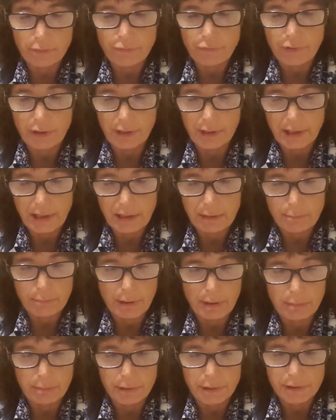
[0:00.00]
filling in
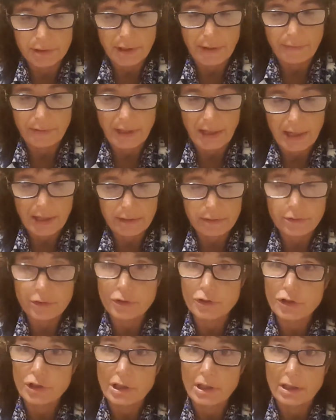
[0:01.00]
bubbles on the answer
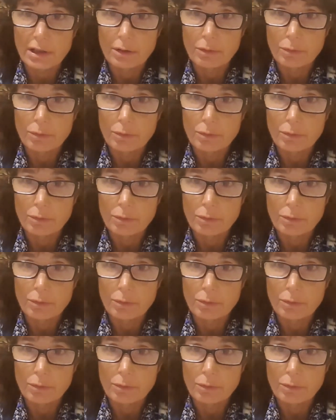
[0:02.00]
sheet